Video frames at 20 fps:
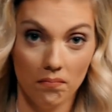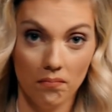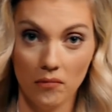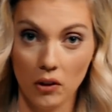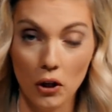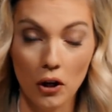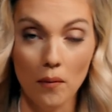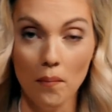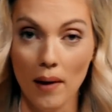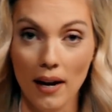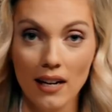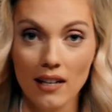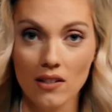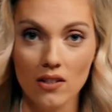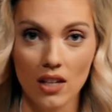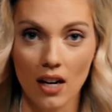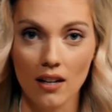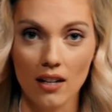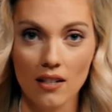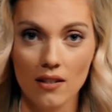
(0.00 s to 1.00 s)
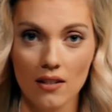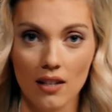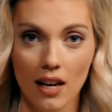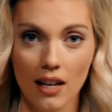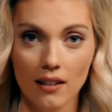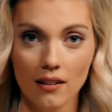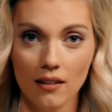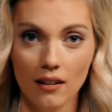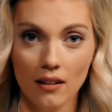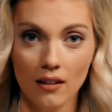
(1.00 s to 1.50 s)
There are many studies
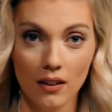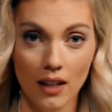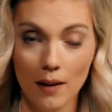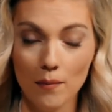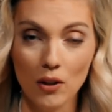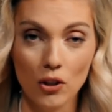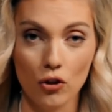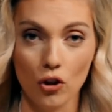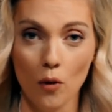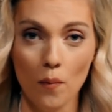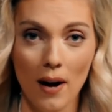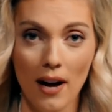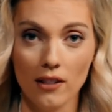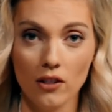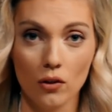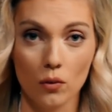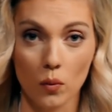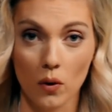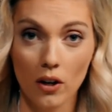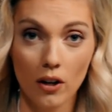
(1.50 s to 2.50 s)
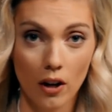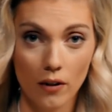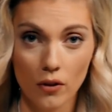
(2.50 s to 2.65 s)
that claim that show masks work.